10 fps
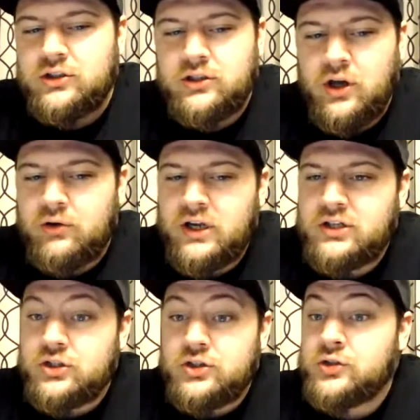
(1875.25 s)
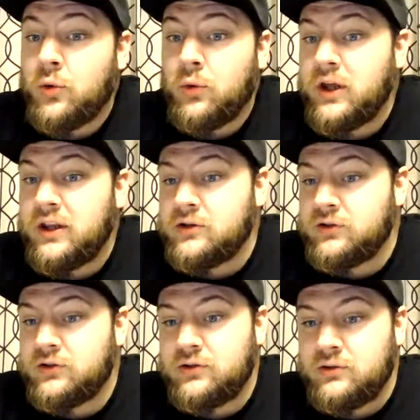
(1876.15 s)
gut wrenching story
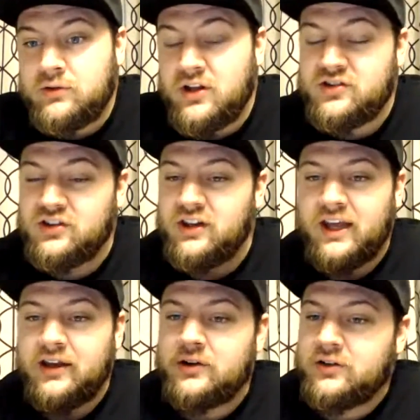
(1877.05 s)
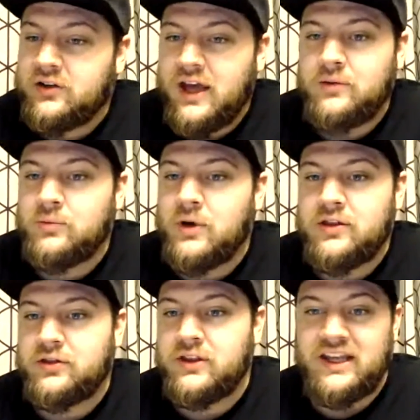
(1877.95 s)
that's layered in
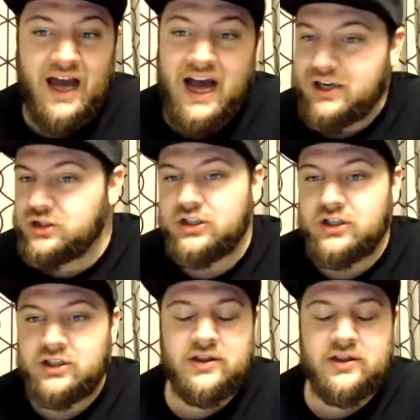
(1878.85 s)
with the action